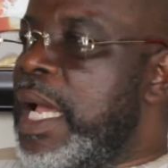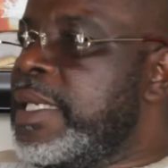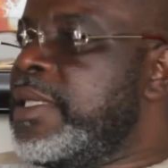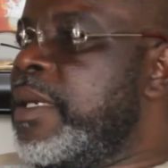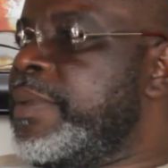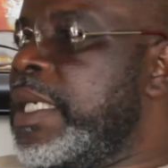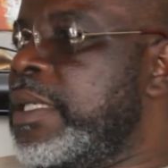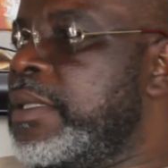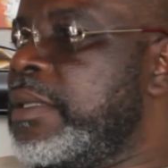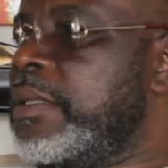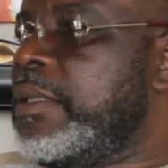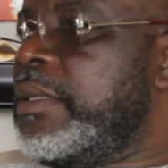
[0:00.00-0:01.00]
accepted.
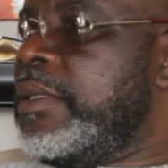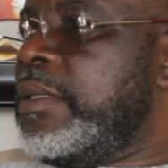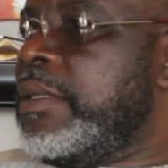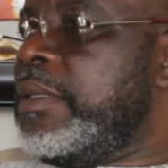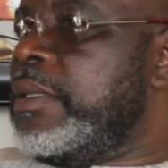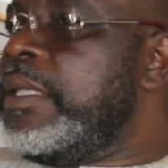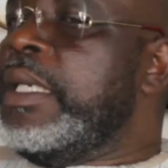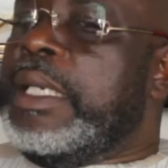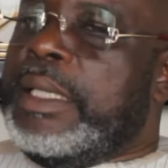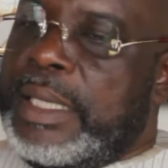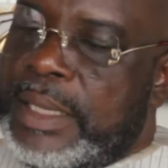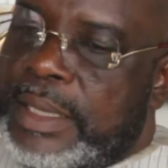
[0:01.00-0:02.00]

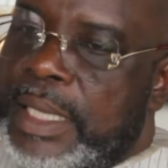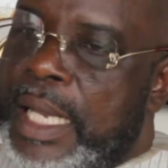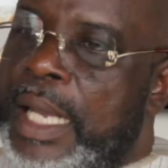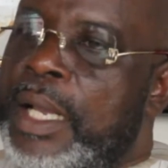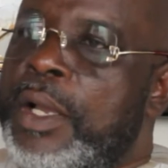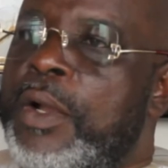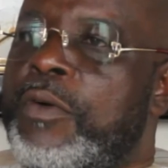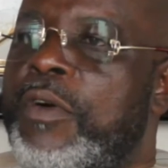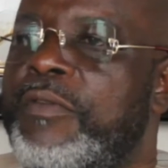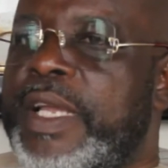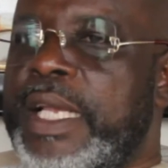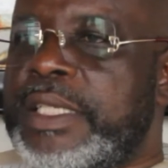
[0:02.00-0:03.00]
This year,
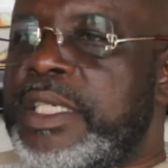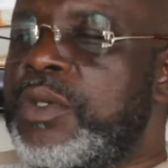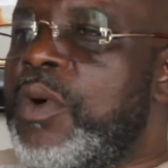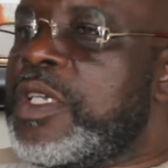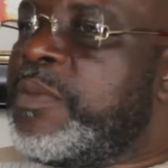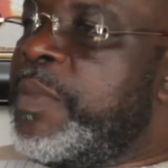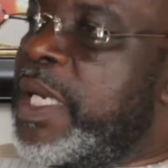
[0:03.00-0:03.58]
convocation was